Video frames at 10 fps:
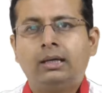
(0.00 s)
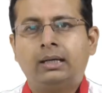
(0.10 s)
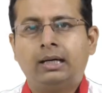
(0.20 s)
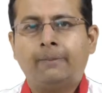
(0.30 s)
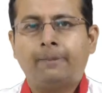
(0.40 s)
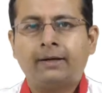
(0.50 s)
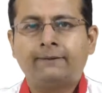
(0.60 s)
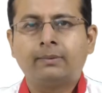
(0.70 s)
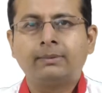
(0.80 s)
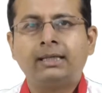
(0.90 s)

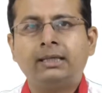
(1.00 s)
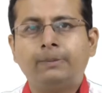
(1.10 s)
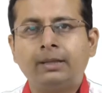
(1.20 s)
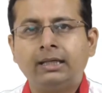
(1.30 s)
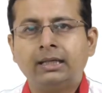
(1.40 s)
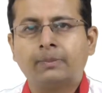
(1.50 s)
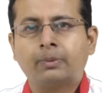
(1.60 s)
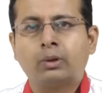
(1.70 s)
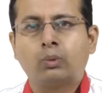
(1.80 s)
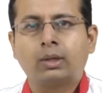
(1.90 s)
Apart from that, depending
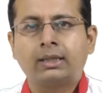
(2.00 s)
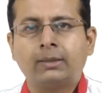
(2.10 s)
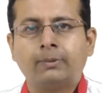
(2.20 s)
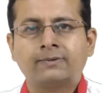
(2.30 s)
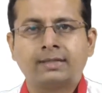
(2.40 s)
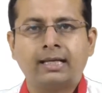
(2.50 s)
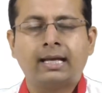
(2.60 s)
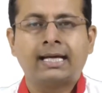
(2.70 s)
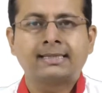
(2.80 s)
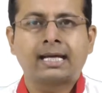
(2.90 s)
upon what type of cell,
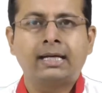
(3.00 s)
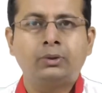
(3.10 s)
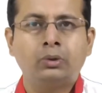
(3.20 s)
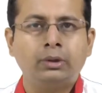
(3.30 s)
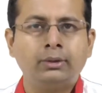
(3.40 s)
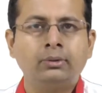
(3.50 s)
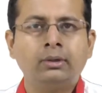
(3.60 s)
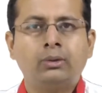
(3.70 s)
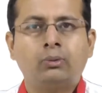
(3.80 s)
as I told you,